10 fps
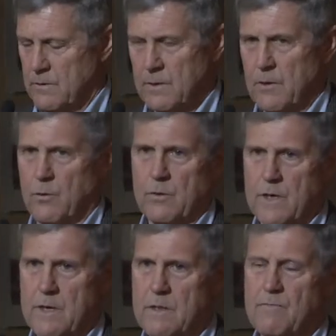
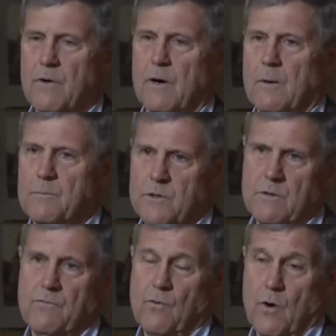literally the farm to
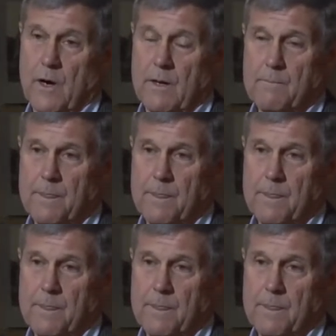the fork.